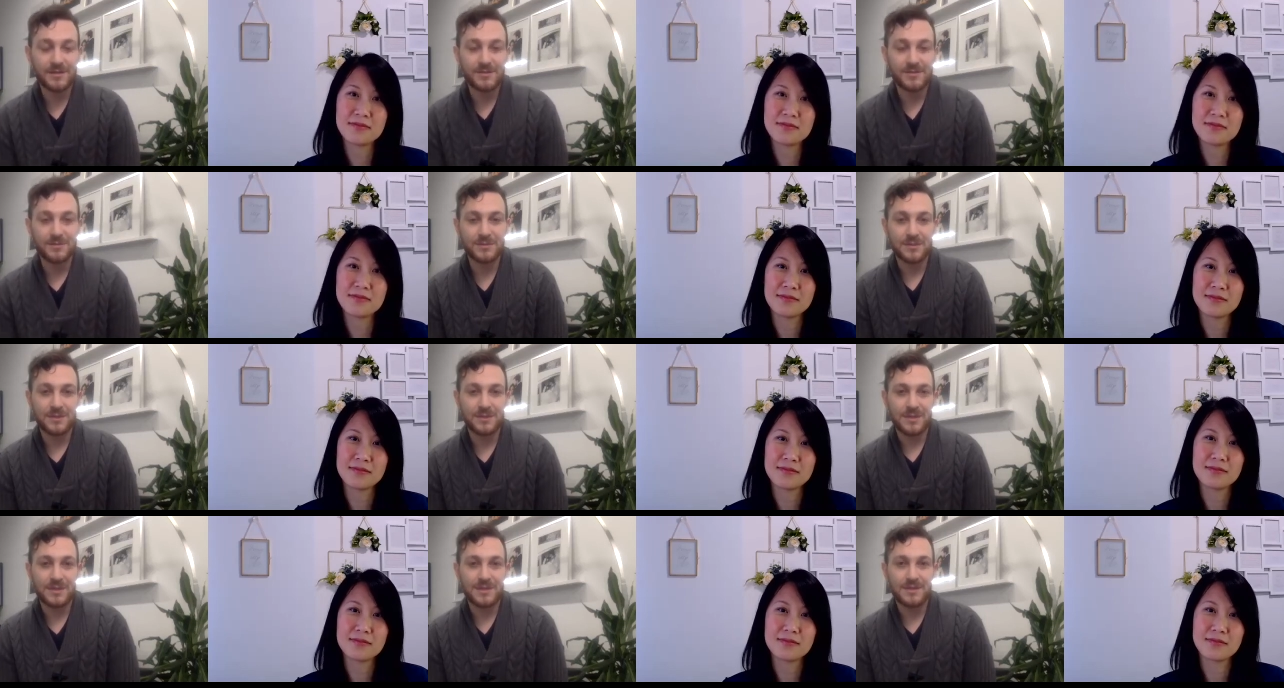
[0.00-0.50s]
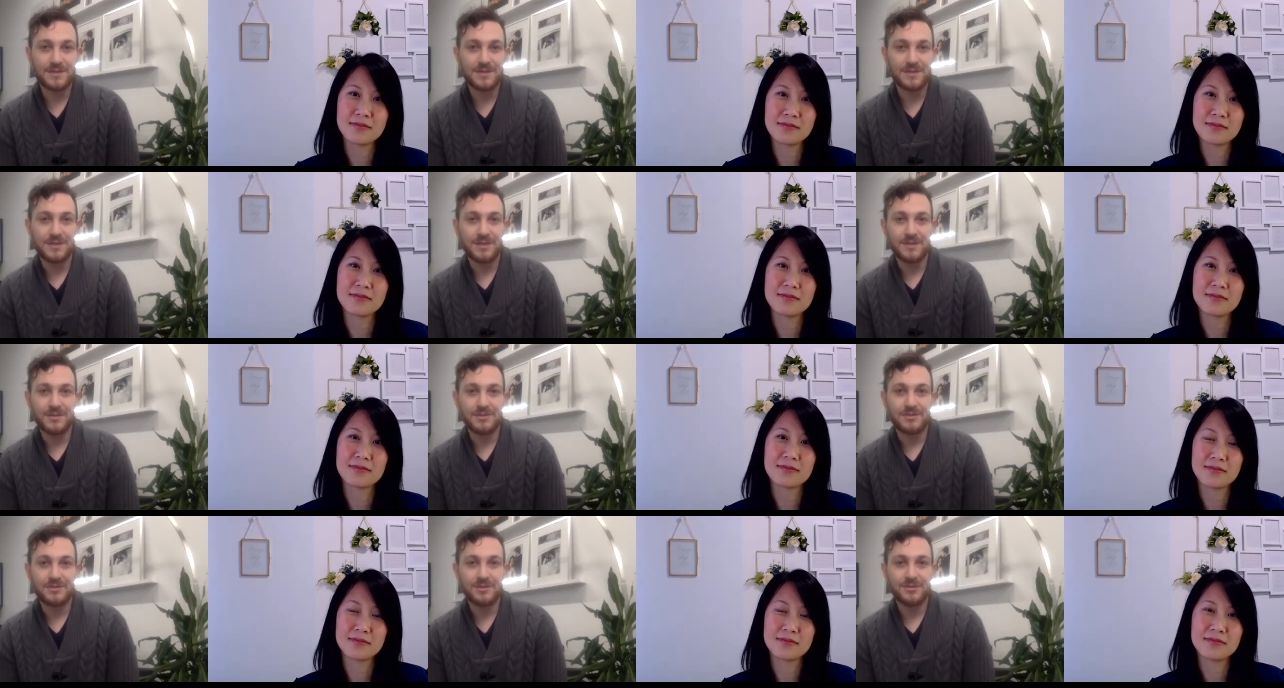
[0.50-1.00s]
Speaker 1: really easy
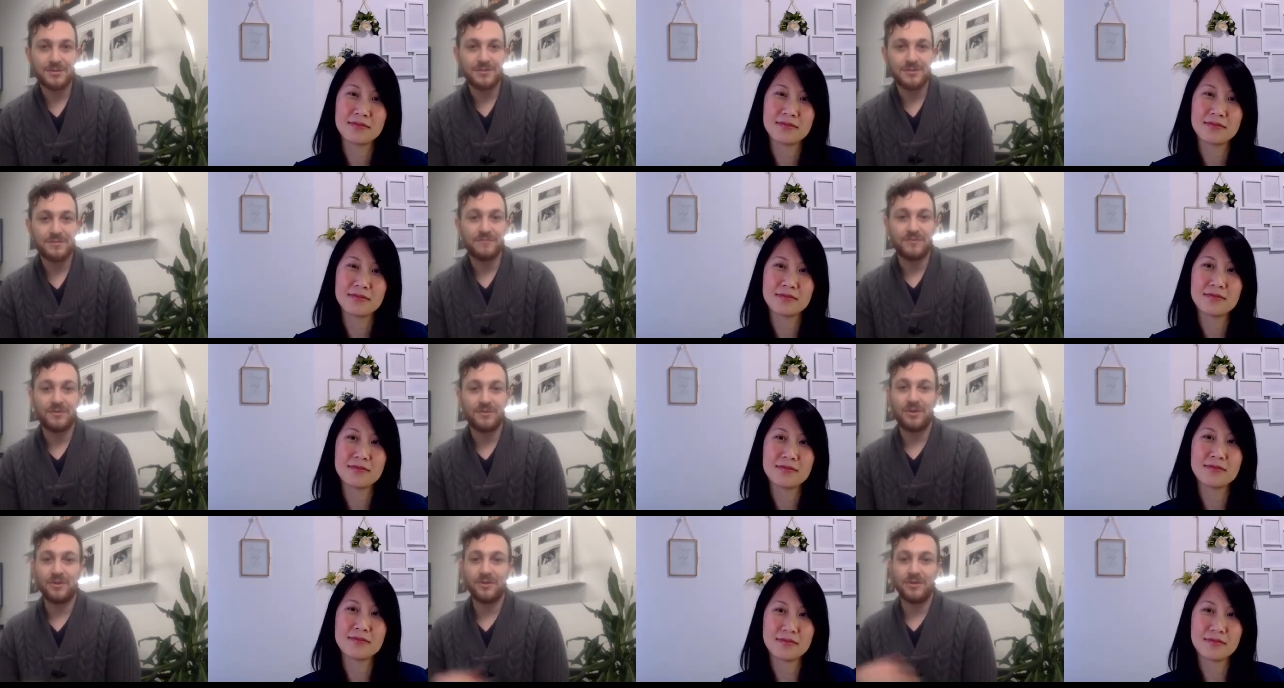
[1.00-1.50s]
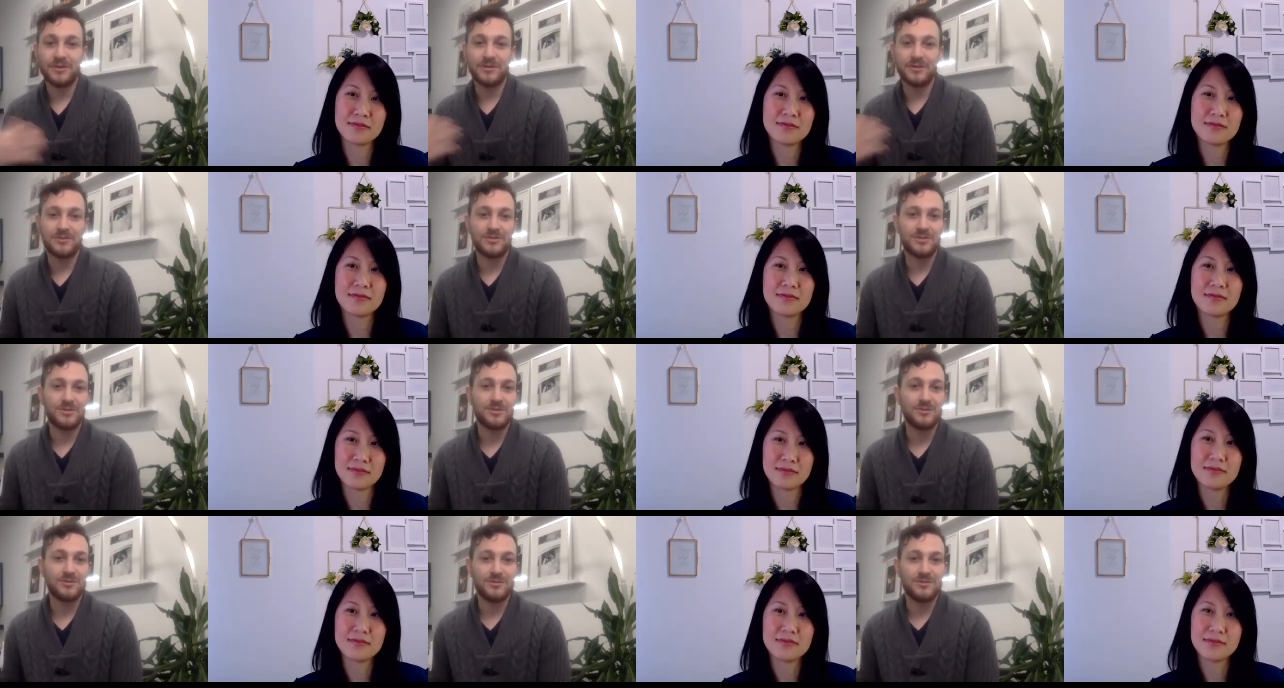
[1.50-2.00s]
to fall
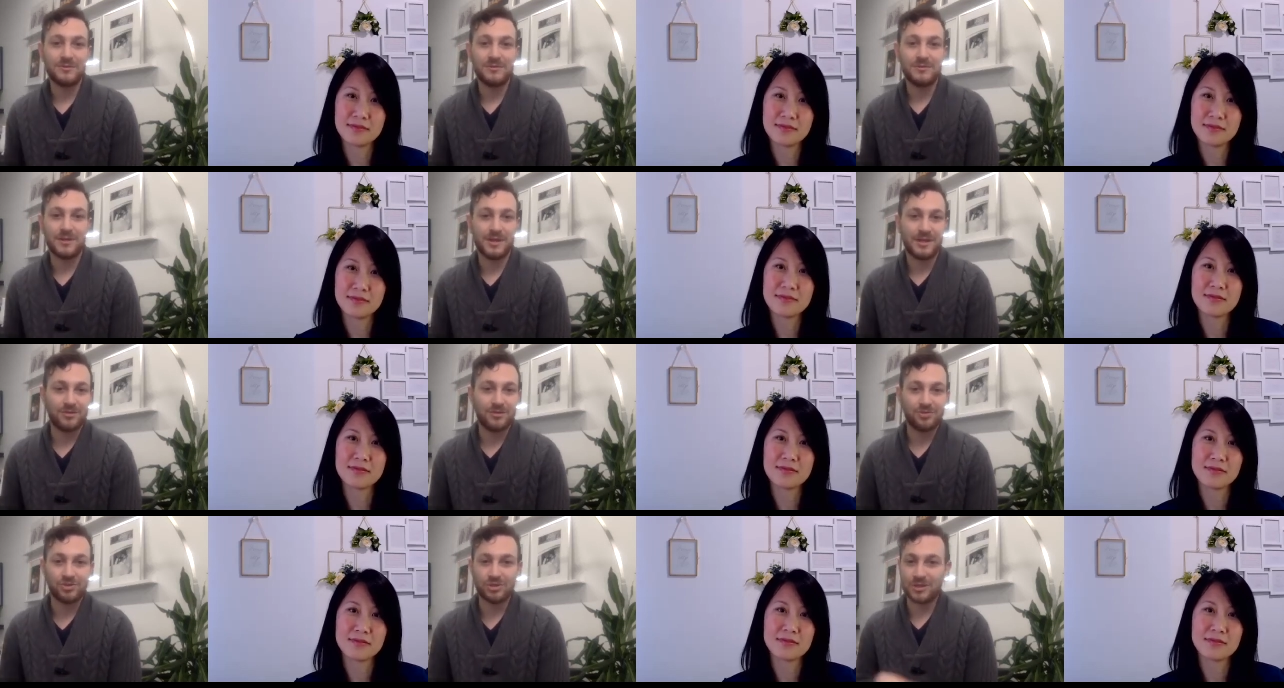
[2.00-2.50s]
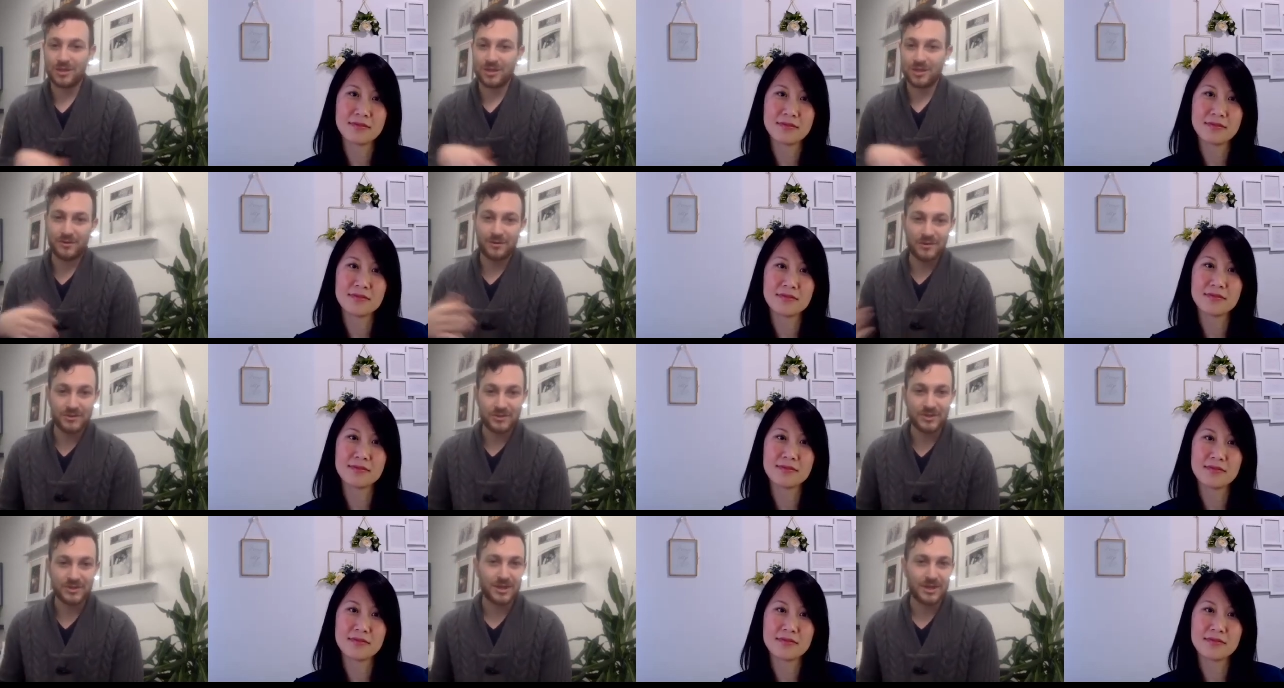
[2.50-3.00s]
into like generic
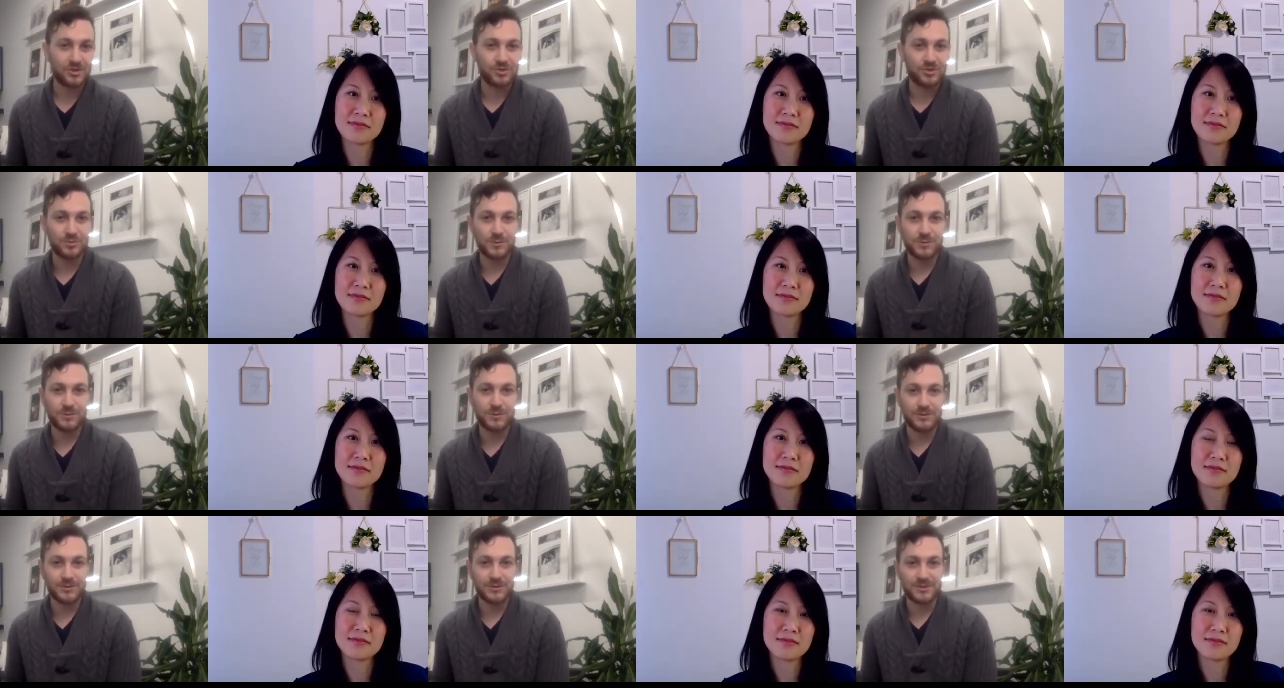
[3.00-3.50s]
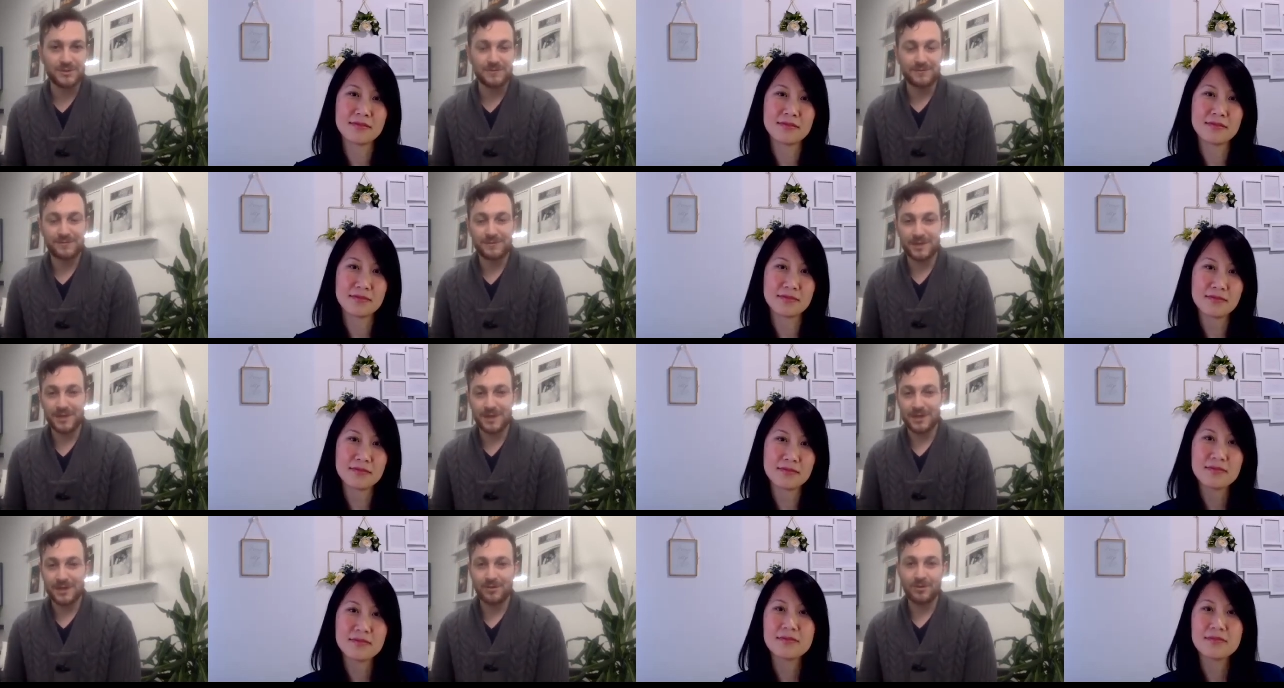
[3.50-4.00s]
schedules of like,